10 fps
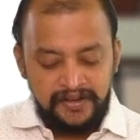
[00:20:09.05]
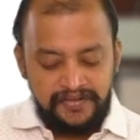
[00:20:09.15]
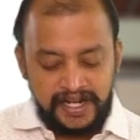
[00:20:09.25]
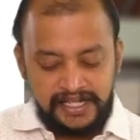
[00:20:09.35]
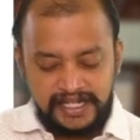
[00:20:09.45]

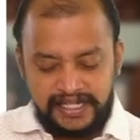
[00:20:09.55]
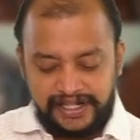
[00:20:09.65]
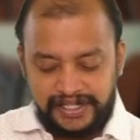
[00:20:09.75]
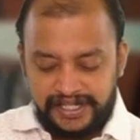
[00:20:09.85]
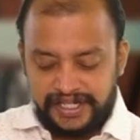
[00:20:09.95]
Further,
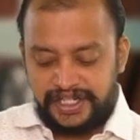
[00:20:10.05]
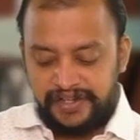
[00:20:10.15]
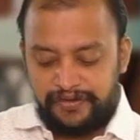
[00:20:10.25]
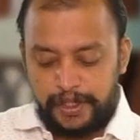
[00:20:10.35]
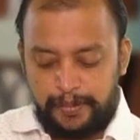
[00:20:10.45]
section
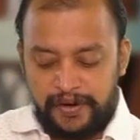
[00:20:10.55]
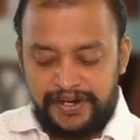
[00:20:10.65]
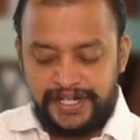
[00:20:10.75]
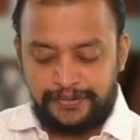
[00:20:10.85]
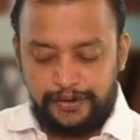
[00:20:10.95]
64
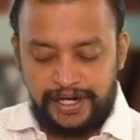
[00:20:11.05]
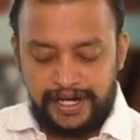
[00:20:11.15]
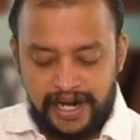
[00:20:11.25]
provides owner